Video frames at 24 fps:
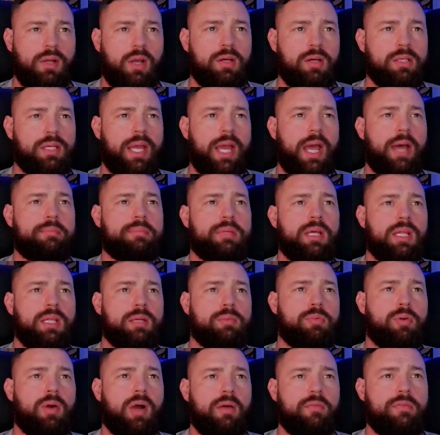Uncapped daily
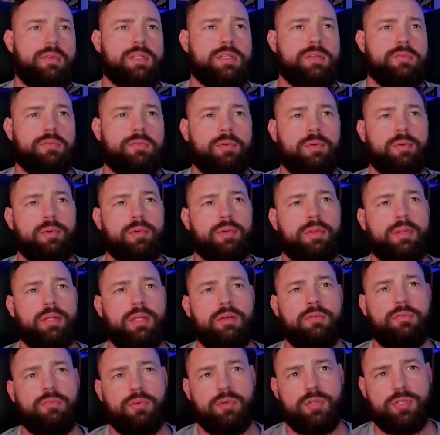profits for
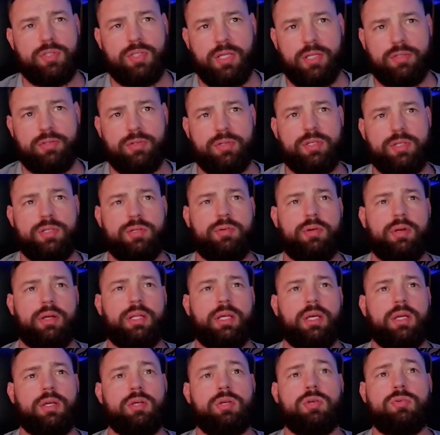the first entries,
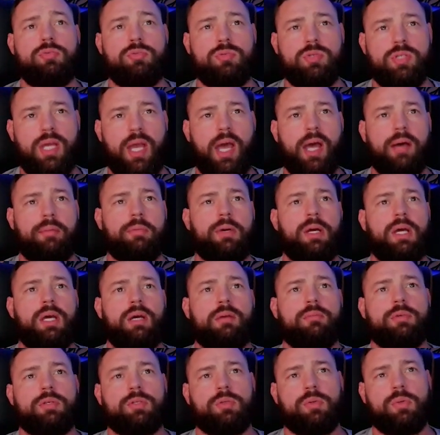creating a huge gap
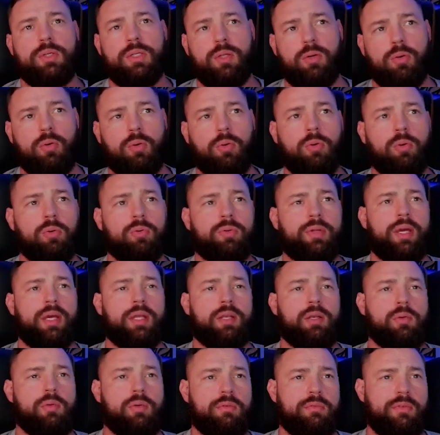between old
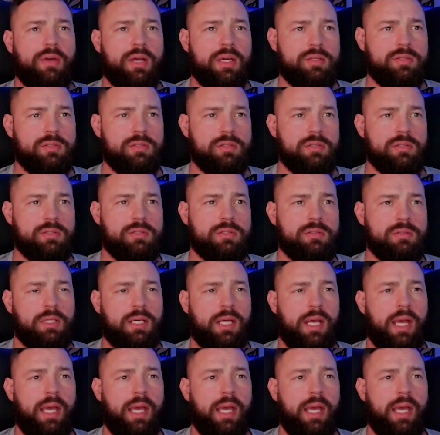and new investors.